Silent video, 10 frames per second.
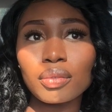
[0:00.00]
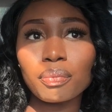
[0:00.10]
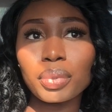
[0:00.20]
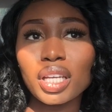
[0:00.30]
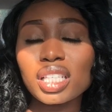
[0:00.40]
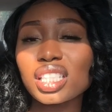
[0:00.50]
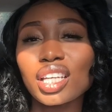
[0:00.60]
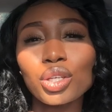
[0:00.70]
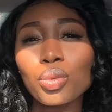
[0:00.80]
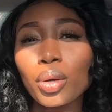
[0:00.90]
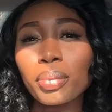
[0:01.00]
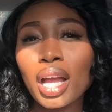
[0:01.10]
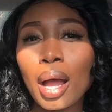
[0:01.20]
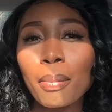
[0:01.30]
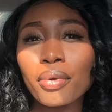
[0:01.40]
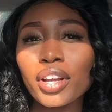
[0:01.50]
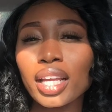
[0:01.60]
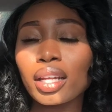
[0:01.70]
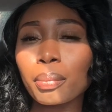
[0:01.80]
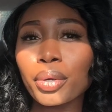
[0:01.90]
Because then you won't be
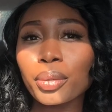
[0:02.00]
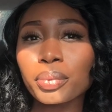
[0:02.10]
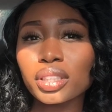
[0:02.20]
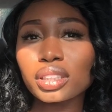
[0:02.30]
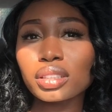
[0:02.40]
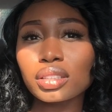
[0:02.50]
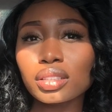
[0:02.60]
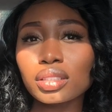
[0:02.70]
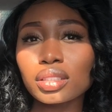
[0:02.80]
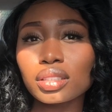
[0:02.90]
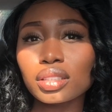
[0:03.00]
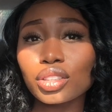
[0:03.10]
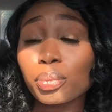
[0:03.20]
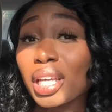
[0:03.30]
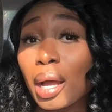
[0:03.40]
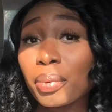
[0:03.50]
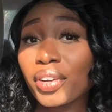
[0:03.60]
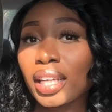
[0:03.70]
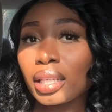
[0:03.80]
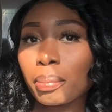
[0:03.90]
operating in purpose. You'll be
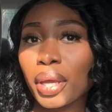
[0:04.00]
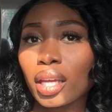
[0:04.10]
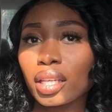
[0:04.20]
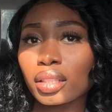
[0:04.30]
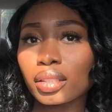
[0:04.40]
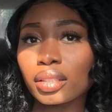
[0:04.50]
operating in pain.